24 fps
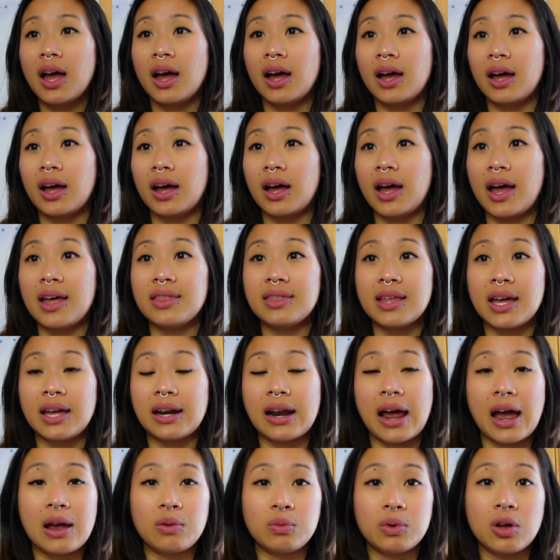And then
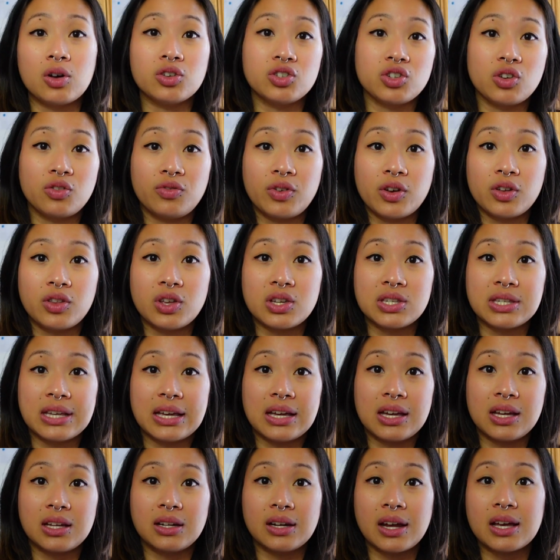I will also fill this
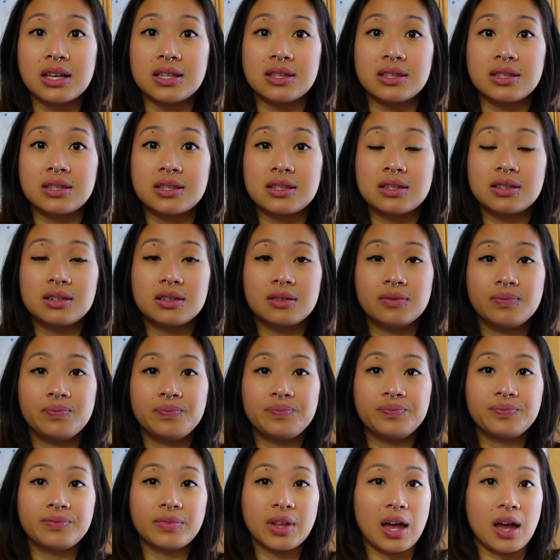in as
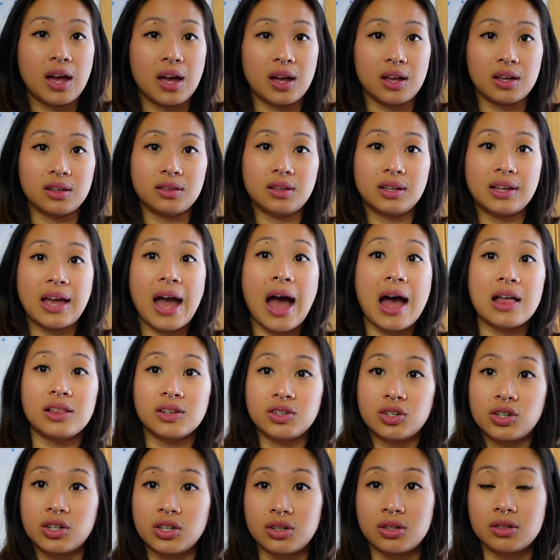the
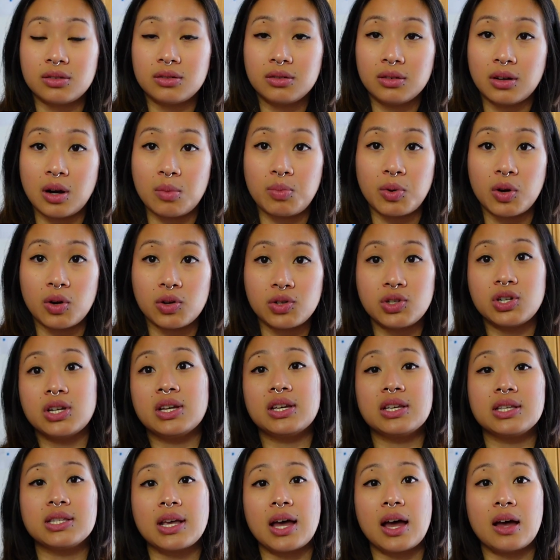calendar
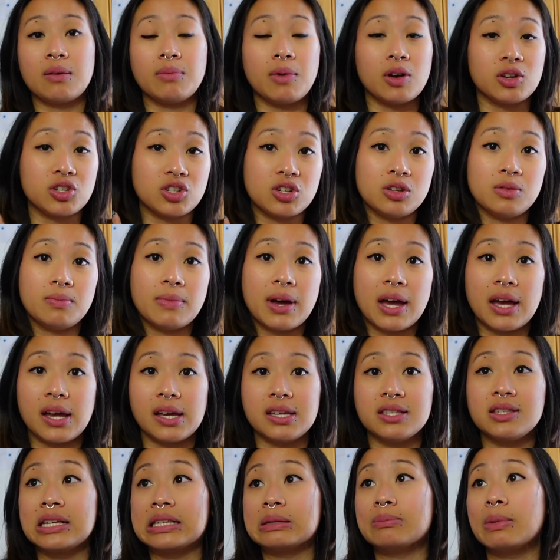approaches onto my
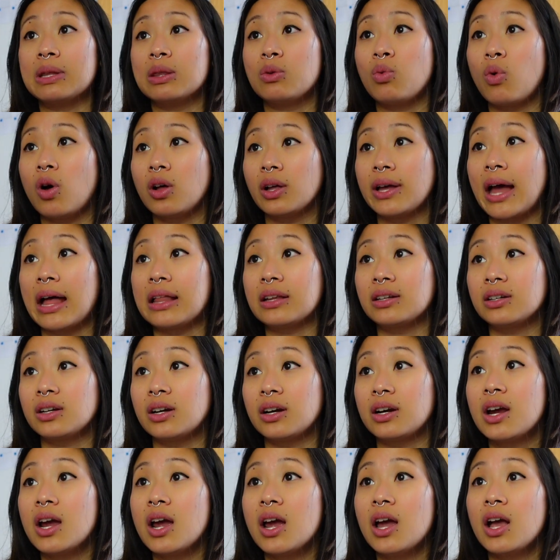6-month wall calendar.